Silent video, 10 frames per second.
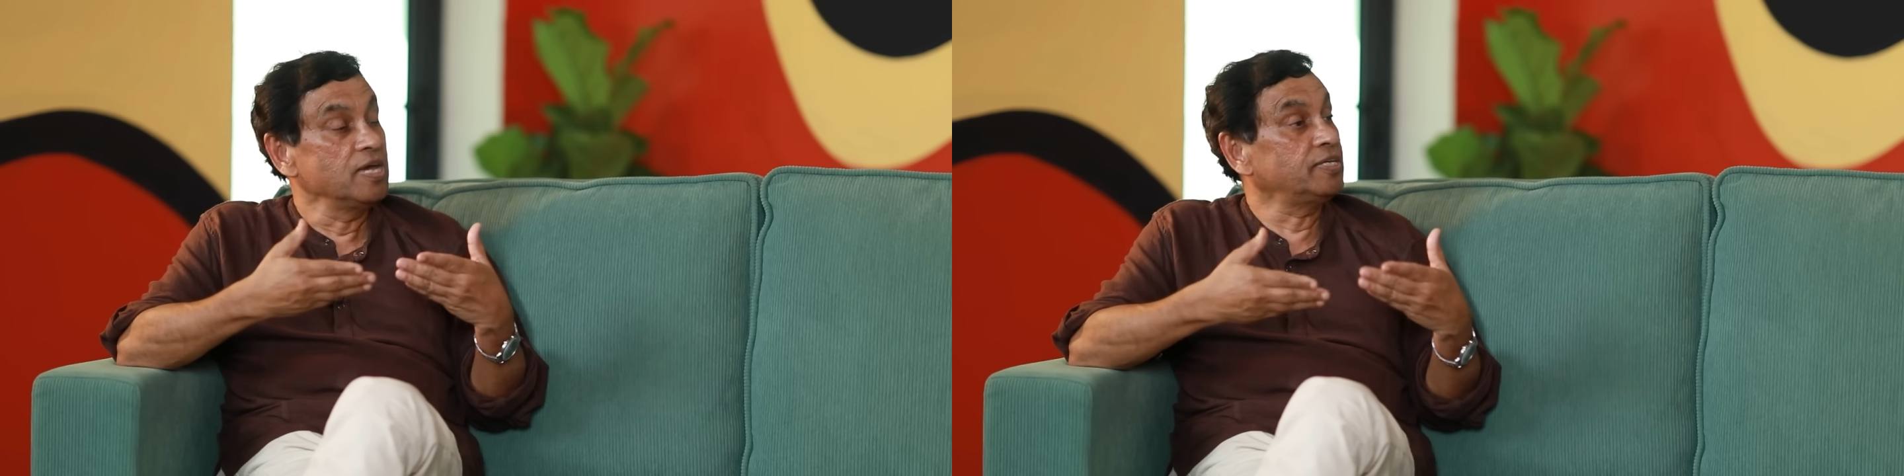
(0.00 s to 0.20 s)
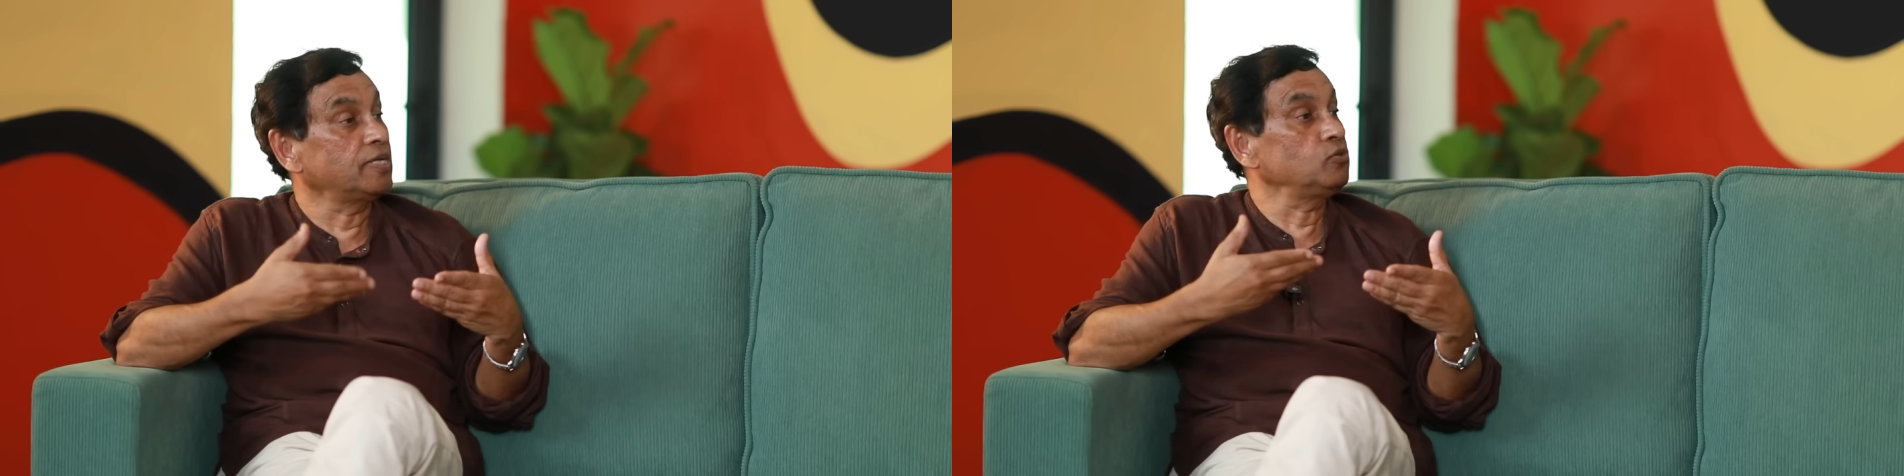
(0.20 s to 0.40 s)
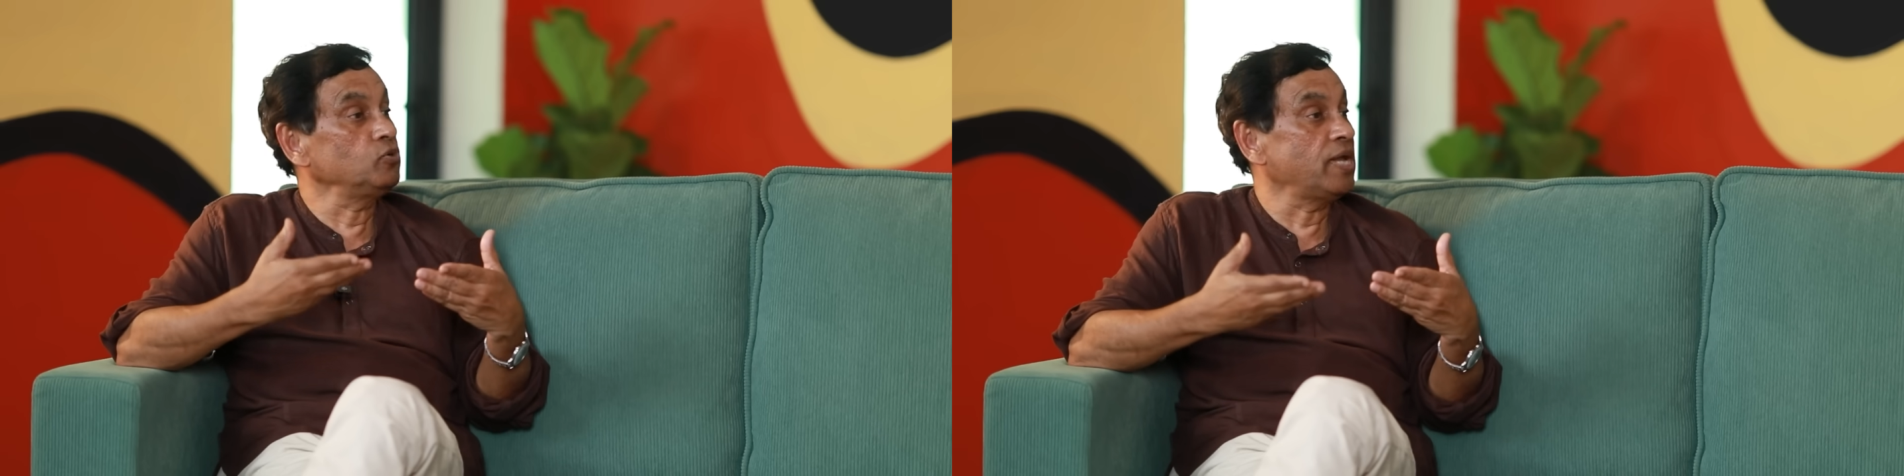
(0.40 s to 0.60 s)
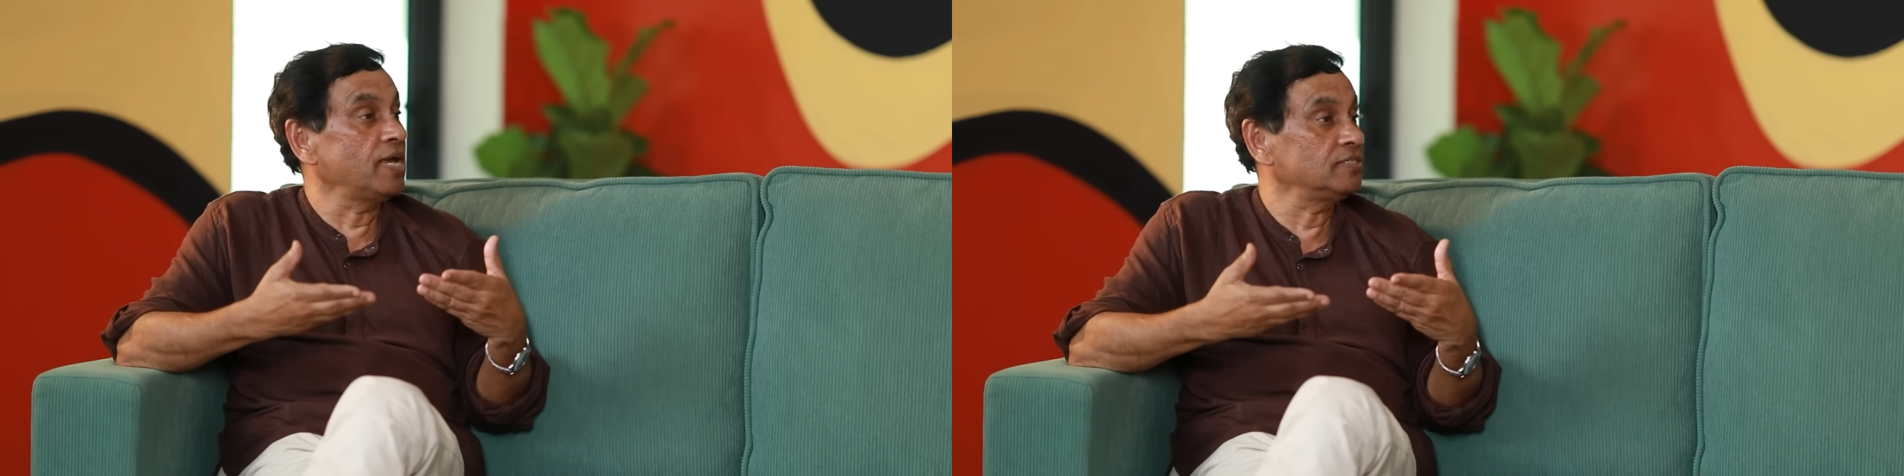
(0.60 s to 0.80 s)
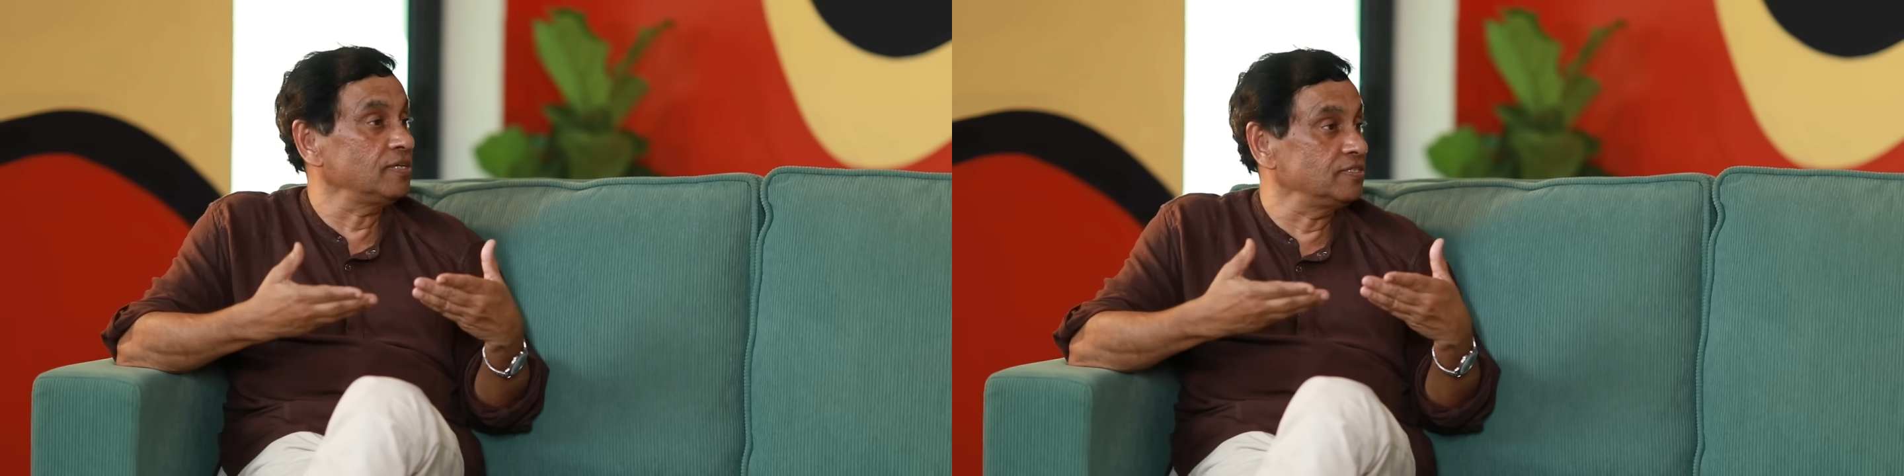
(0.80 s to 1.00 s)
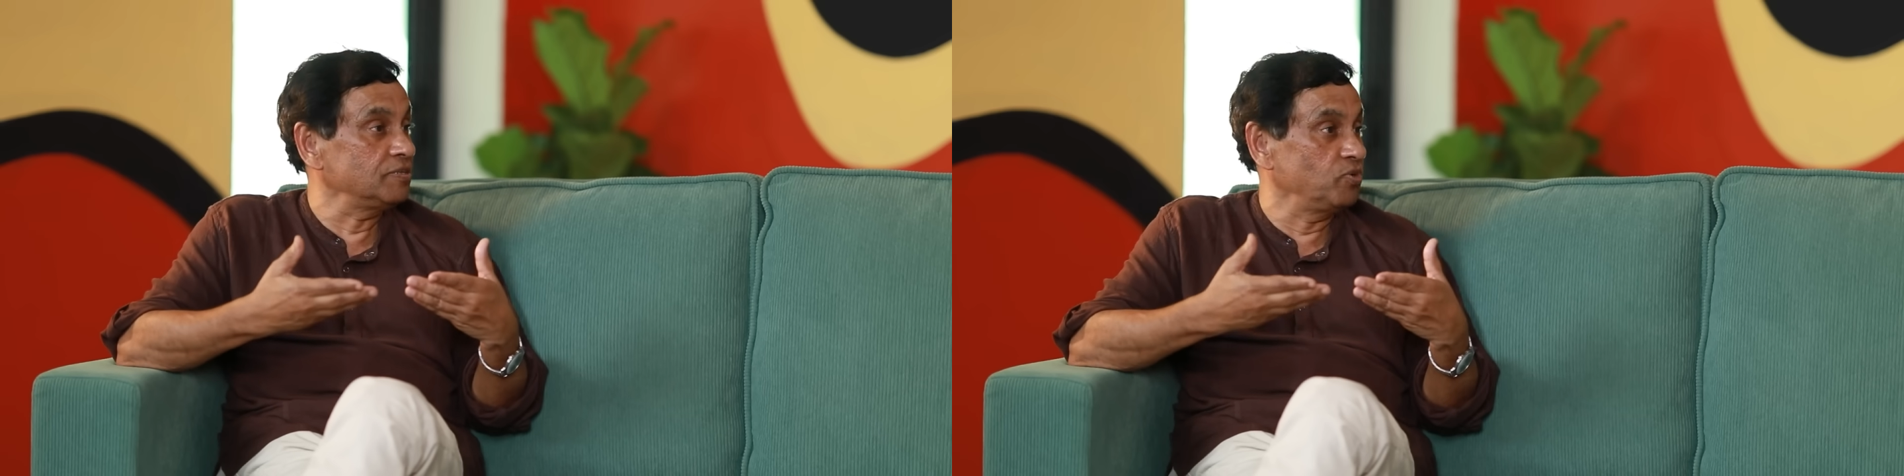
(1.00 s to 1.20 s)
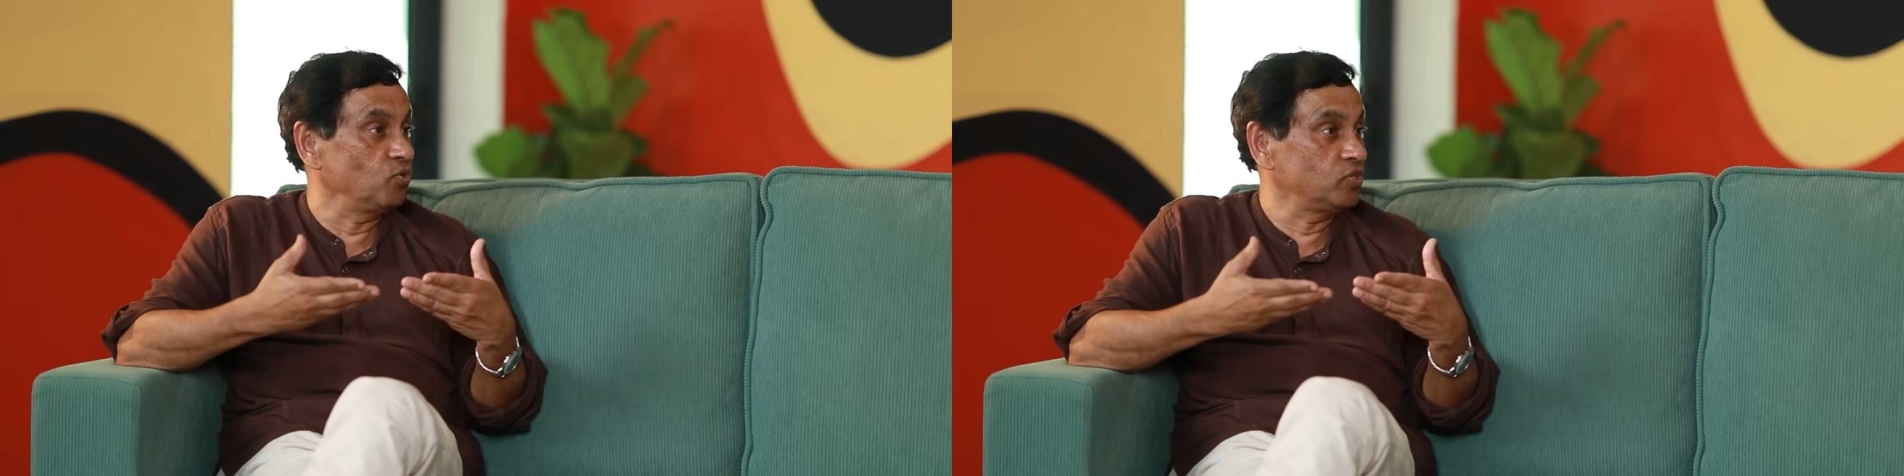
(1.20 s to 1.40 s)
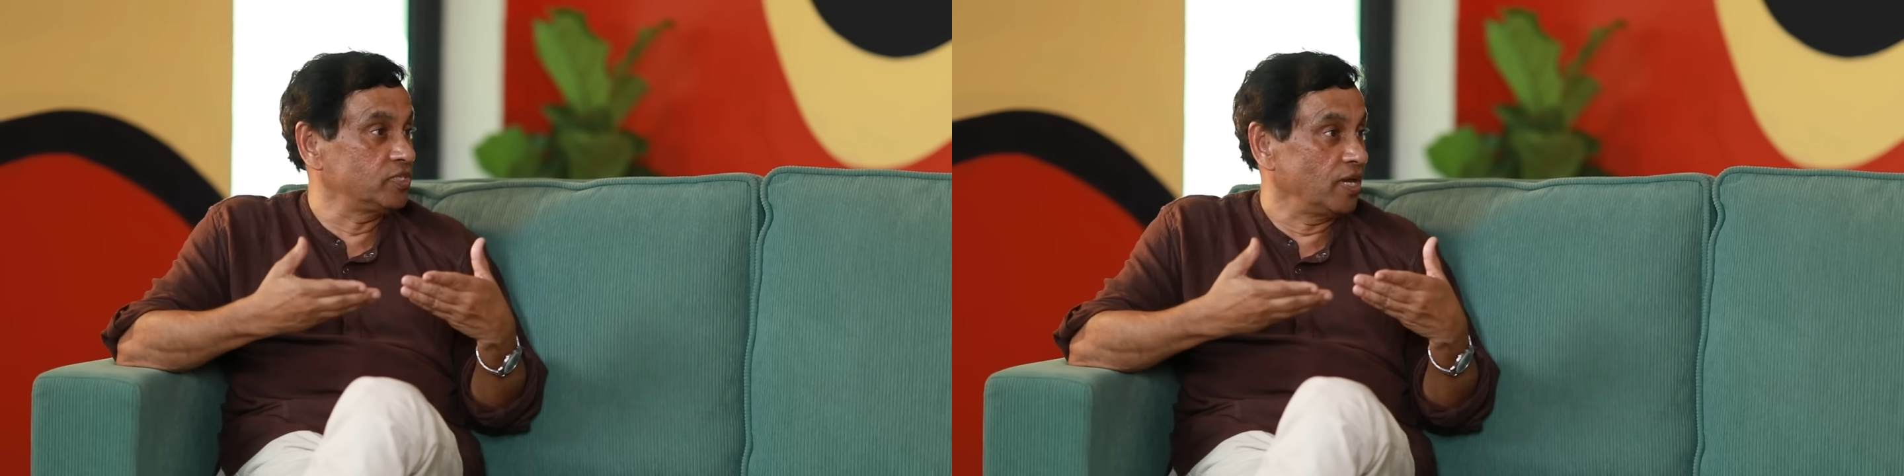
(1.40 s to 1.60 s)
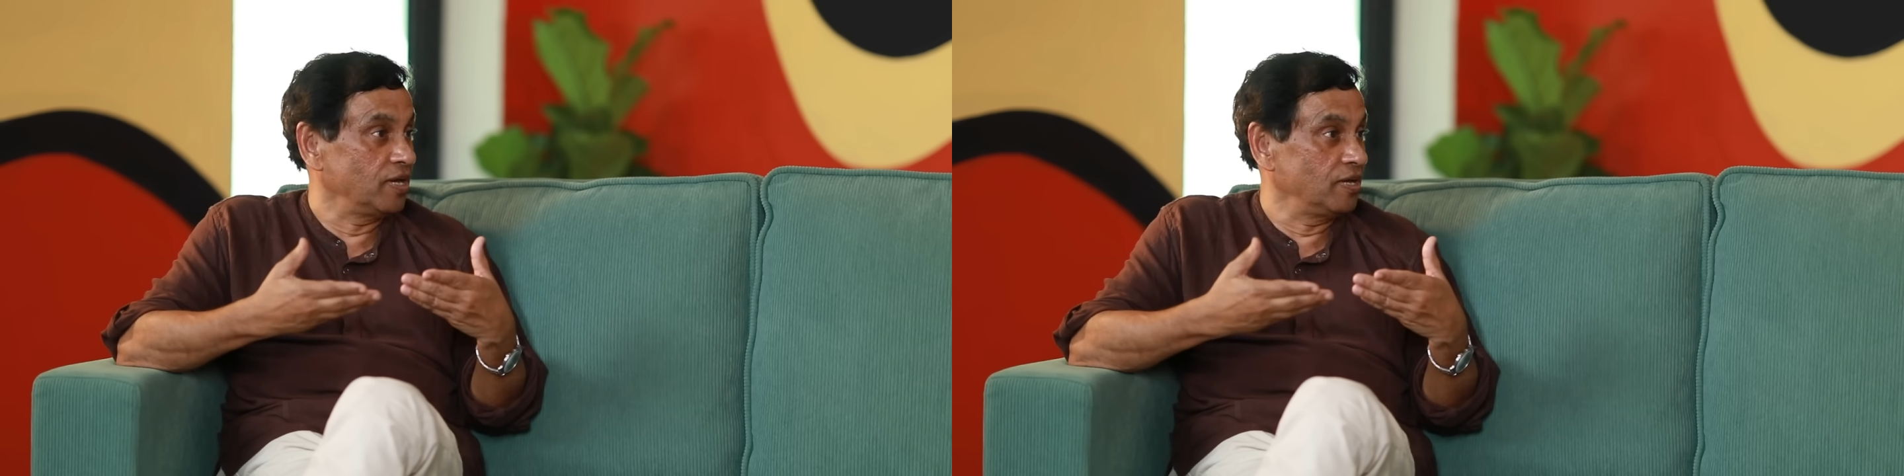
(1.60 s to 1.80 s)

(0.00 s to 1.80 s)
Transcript: techno-nationalism, you would say.